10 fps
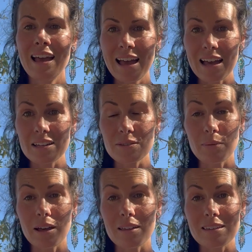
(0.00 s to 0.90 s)
As
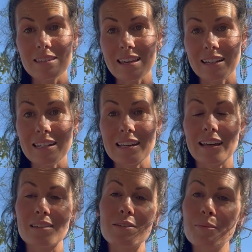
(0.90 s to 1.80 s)
well, this technique
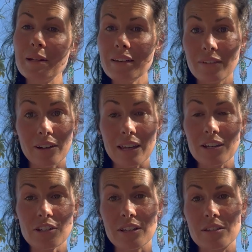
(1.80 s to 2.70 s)
has so many
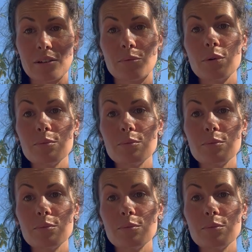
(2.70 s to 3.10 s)
variations and room